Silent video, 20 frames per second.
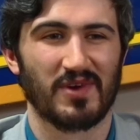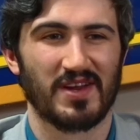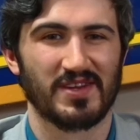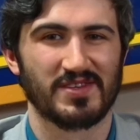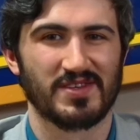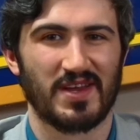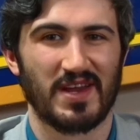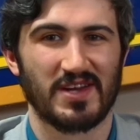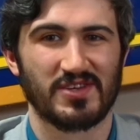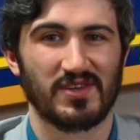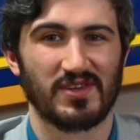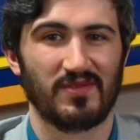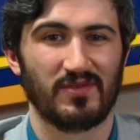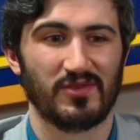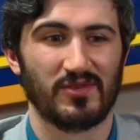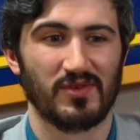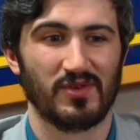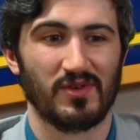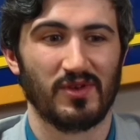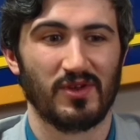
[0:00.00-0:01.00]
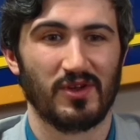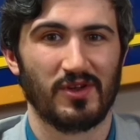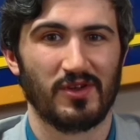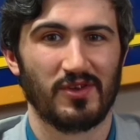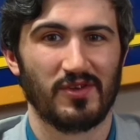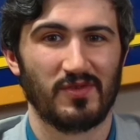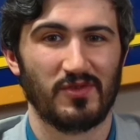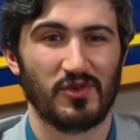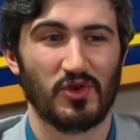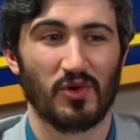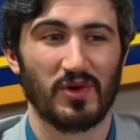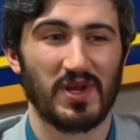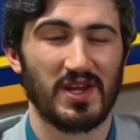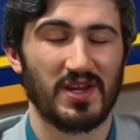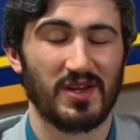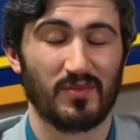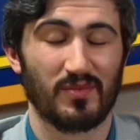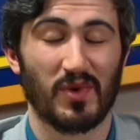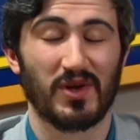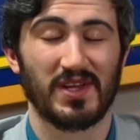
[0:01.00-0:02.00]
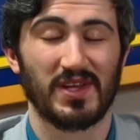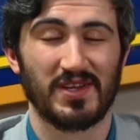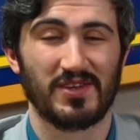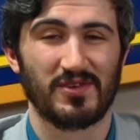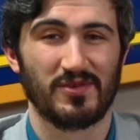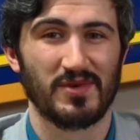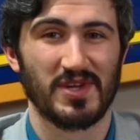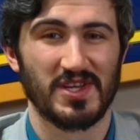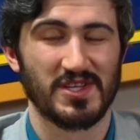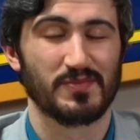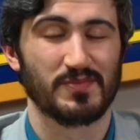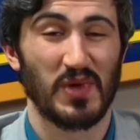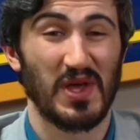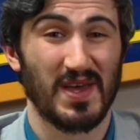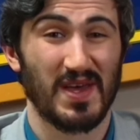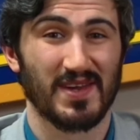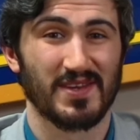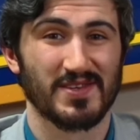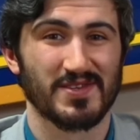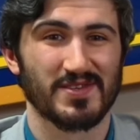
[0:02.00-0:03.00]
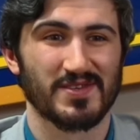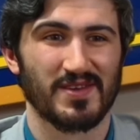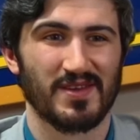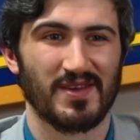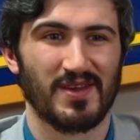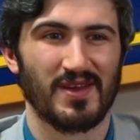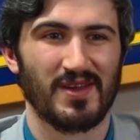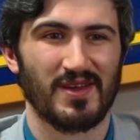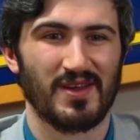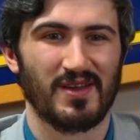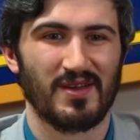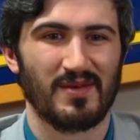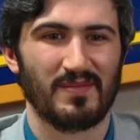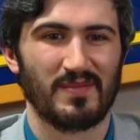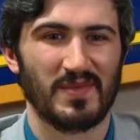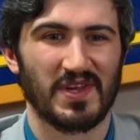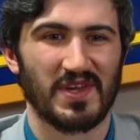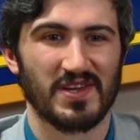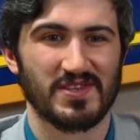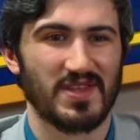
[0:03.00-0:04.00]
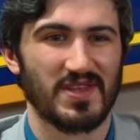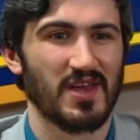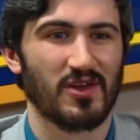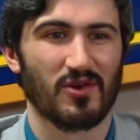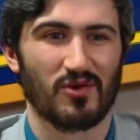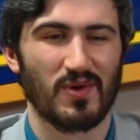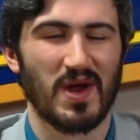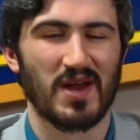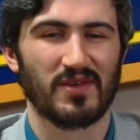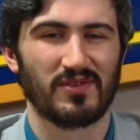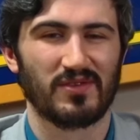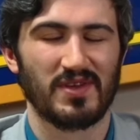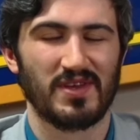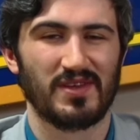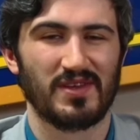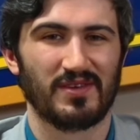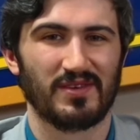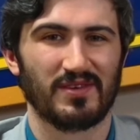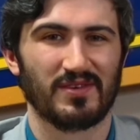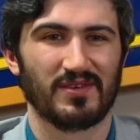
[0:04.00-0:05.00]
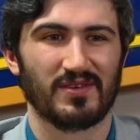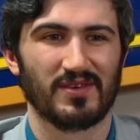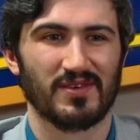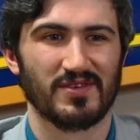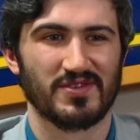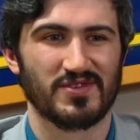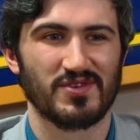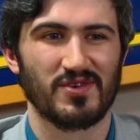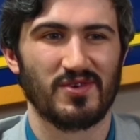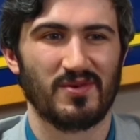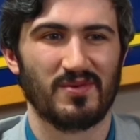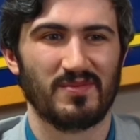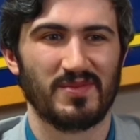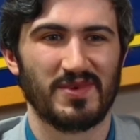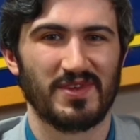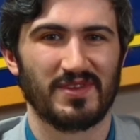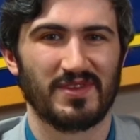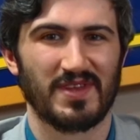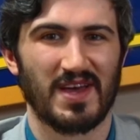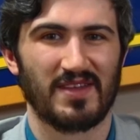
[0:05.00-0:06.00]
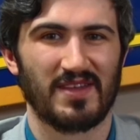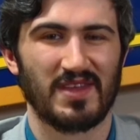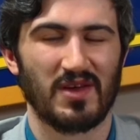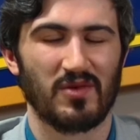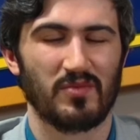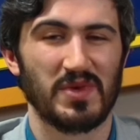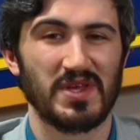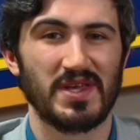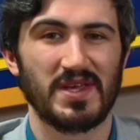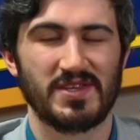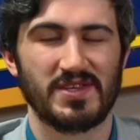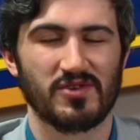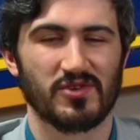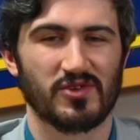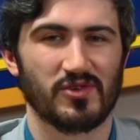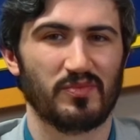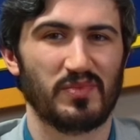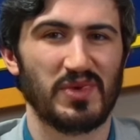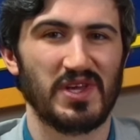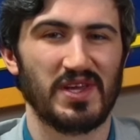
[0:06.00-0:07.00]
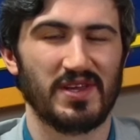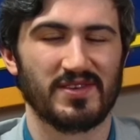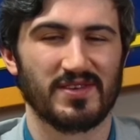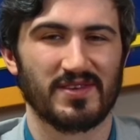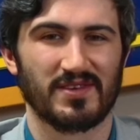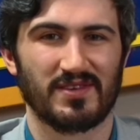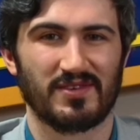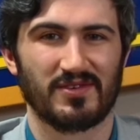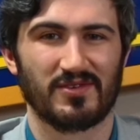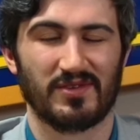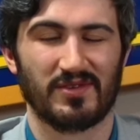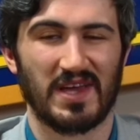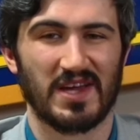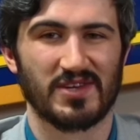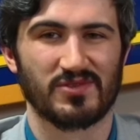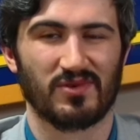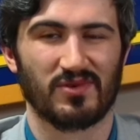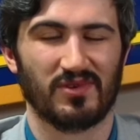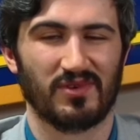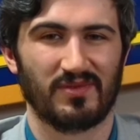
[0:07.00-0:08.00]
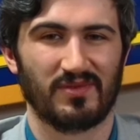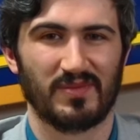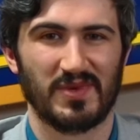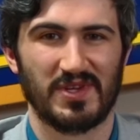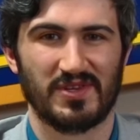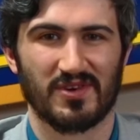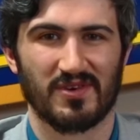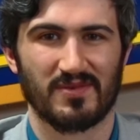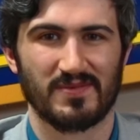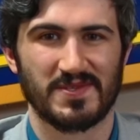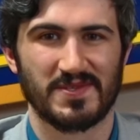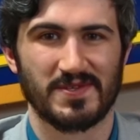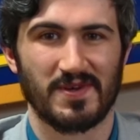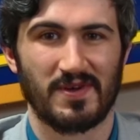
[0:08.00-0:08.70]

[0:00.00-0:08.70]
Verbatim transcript: side actually donated money to his picks, because they correctly assumed that they would be easier to beat during the actual midterms.